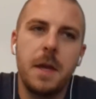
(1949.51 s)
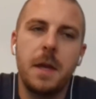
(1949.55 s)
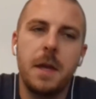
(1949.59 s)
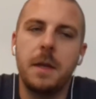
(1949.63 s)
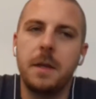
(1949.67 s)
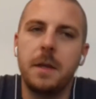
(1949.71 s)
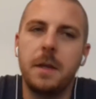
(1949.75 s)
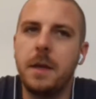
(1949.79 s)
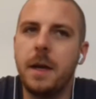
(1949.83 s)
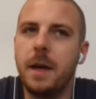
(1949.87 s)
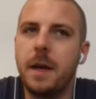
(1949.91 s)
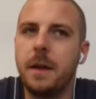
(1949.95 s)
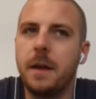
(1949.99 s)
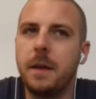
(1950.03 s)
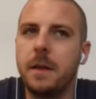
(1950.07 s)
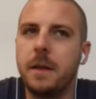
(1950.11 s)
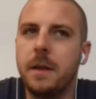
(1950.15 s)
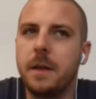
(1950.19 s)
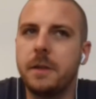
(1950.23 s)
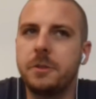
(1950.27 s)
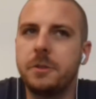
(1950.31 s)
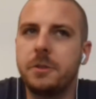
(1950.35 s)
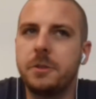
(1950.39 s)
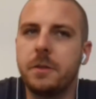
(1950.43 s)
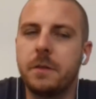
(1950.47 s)

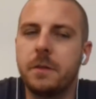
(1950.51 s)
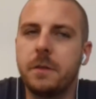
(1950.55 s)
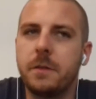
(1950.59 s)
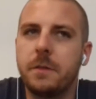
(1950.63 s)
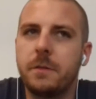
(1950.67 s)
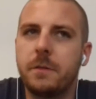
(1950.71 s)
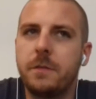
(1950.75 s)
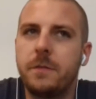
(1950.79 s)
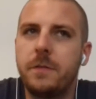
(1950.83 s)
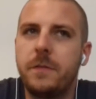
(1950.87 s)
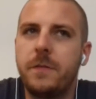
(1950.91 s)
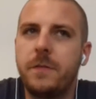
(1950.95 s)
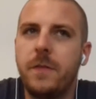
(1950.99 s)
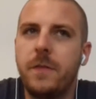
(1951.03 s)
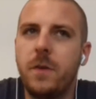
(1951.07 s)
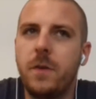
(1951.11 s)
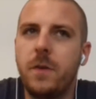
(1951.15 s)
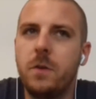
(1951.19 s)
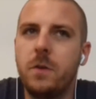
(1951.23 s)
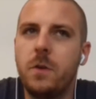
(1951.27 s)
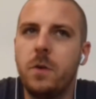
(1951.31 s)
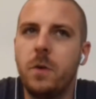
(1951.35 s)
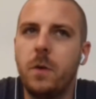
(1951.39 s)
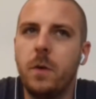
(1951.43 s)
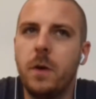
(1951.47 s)
Yeah, sure.
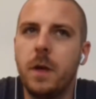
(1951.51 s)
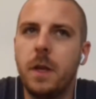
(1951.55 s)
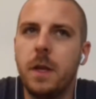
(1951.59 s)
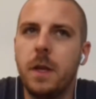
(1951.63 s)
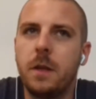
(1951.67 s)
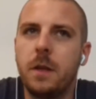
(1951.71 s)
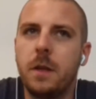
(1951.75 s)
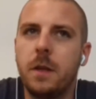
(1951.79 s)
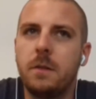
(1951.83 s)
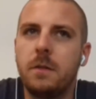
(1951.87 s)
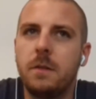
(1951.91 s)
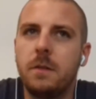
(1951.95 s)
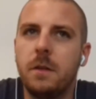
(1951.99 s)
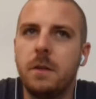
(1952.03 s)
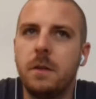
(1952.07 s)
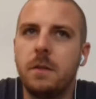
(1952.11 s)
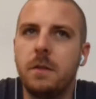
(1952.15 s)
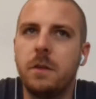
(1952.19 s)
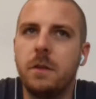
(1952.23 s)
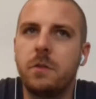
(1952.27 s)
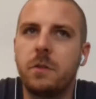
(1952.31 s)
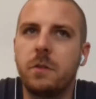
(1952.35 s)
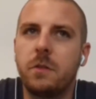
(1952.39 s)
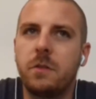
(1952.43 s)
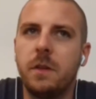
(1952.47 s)
Foodcoin is
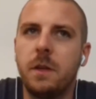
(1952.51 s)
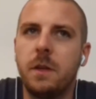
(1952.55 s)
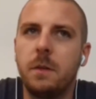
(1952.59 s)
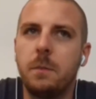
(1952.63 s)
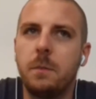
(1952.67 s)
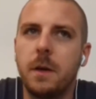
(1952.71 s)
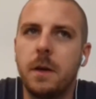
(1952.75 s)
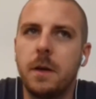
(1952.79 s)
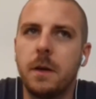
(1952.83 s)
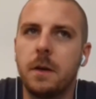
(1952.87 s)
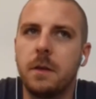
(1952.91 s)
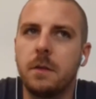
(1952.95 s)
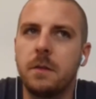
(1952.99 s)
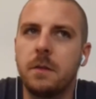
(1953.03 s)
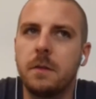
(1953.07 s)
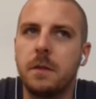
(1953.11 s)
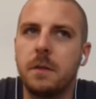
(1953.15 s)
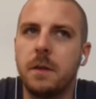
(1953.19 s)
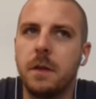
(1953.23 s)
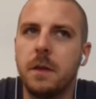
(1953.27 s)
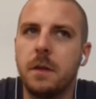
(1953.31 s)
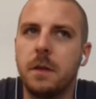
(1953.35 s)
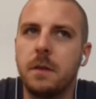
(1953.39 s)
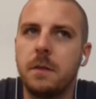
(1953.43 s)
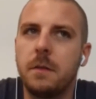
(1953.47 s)
interesting because
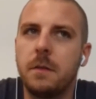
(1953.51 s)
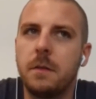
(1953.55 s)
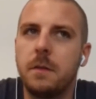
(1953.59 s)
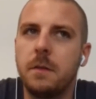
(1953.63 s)
it